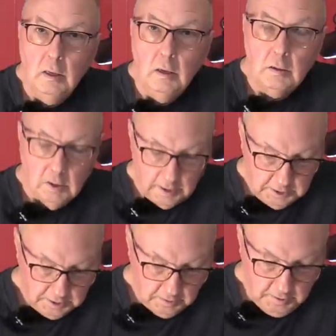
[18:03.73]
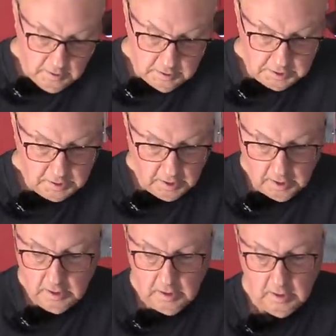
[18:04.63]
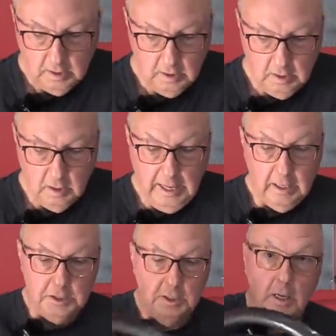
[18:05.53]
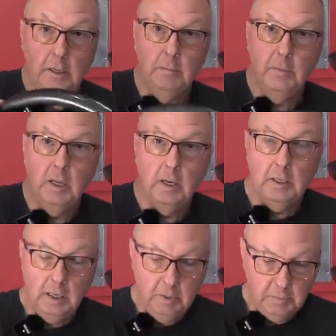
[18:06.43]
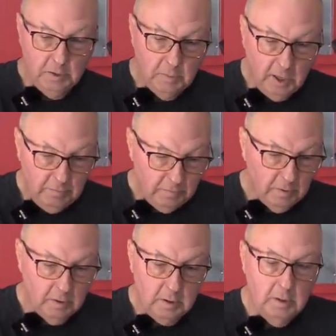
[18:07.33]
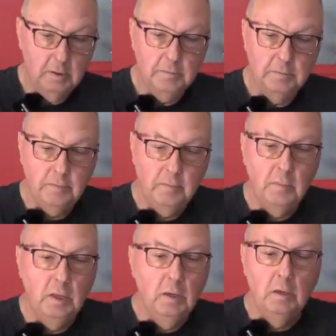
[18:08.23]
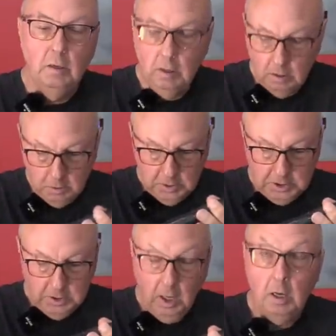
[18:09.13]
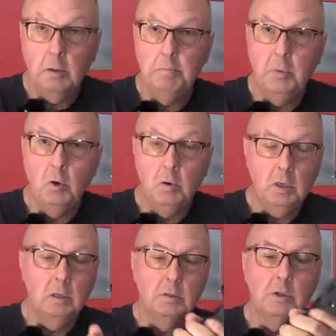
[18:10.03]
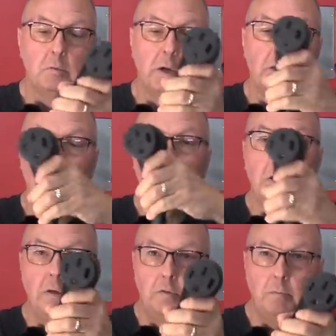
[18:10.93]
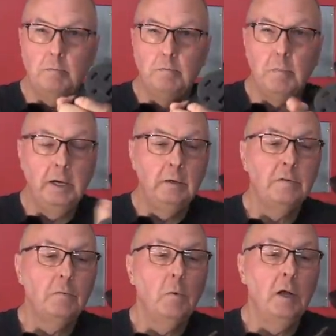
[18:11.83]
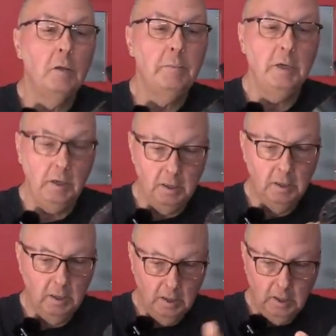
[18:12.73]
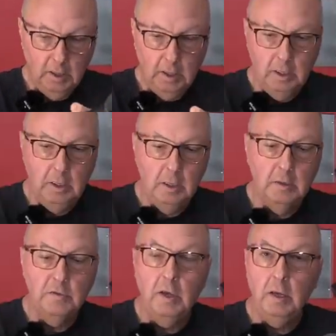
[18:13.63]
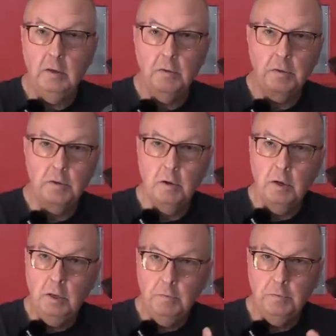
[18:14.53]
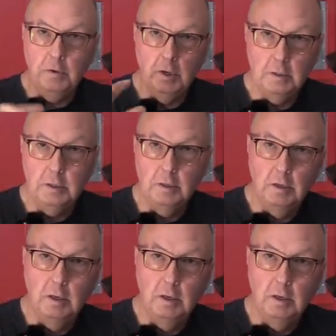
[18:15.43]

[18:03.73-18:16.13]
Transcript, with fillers: All right, so here's the last item that I keep in my frunk. No, it's not a boa constrictor, but it might as well be. It is a 30-foot